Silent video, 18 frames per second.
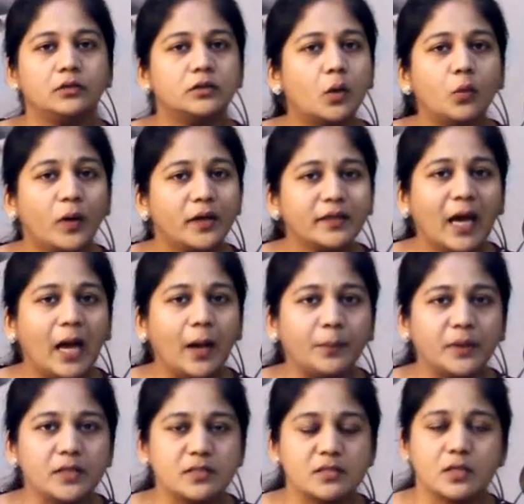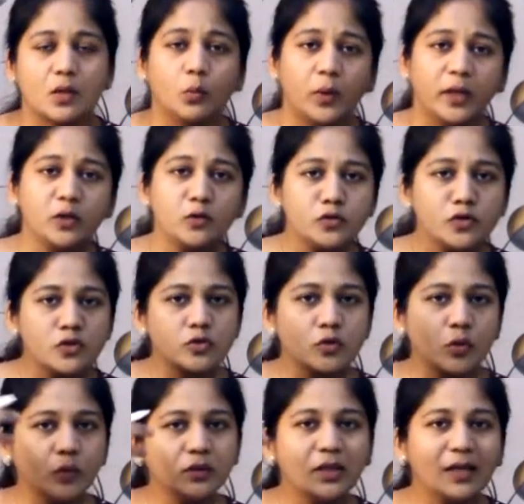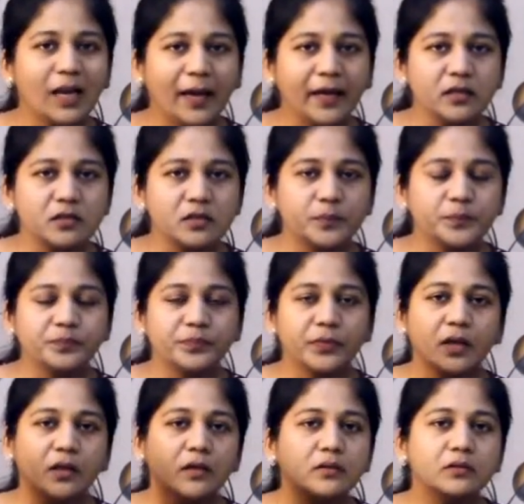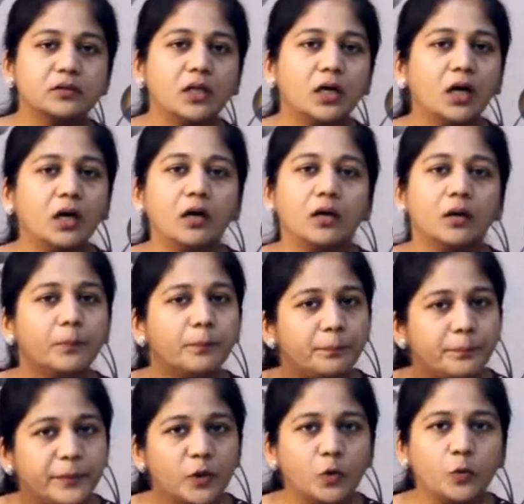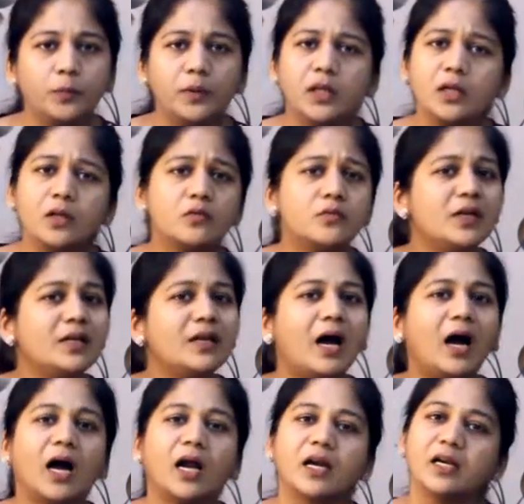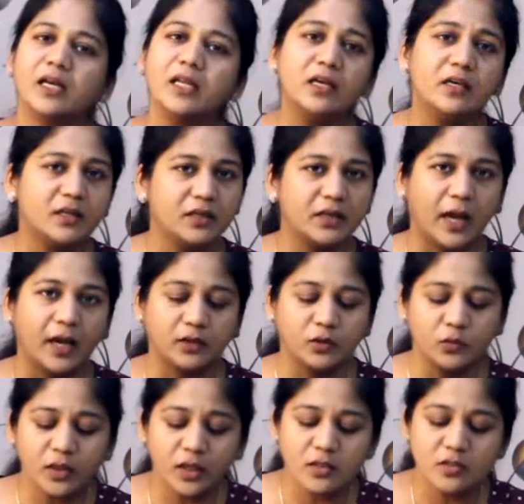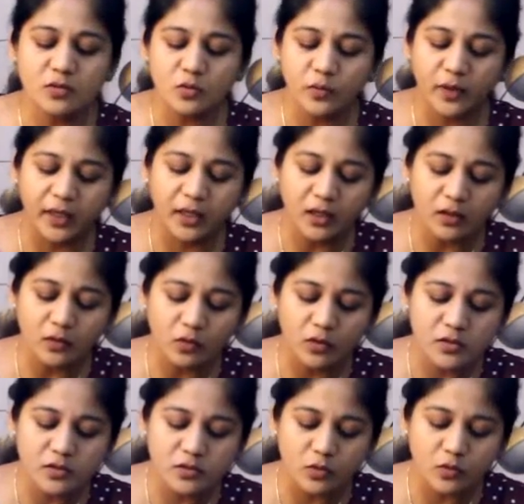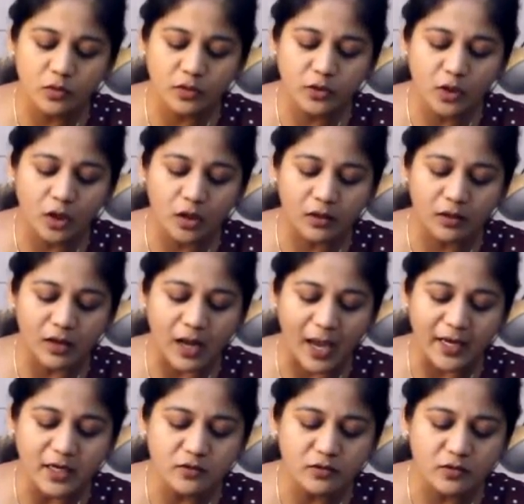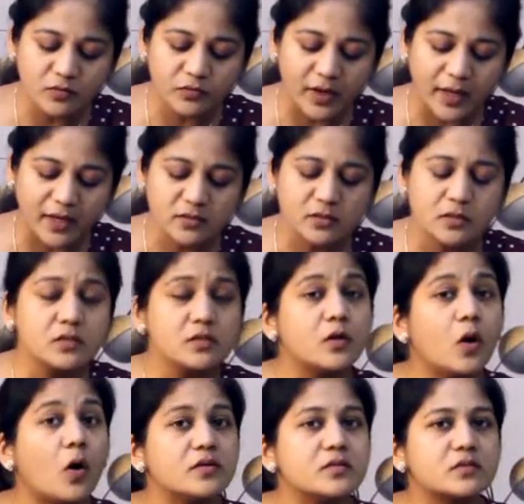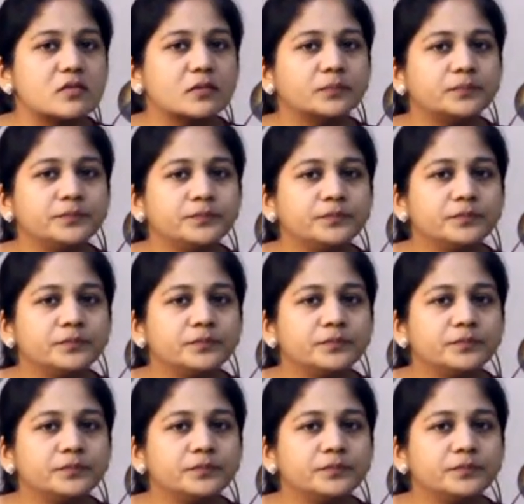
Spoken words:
Now what happens? When you show the light, the pupil will hardly react. Okay, so here also your light reflex is lost,